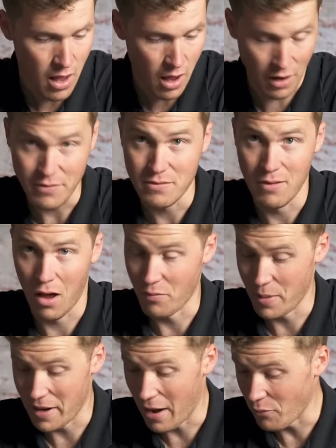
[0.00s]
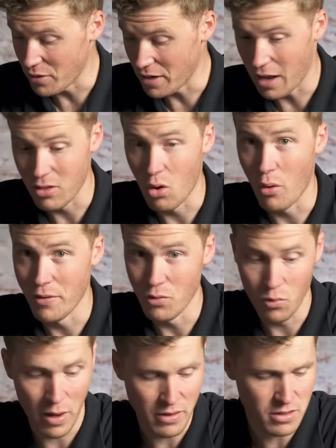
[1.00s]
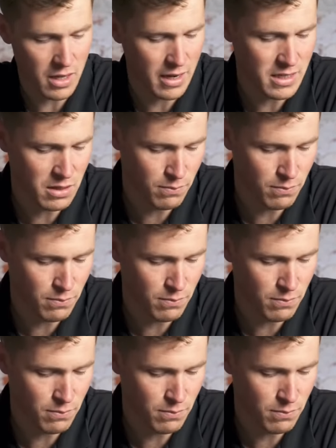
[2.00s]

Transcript: I've been out with it a lot in all weathers, and it's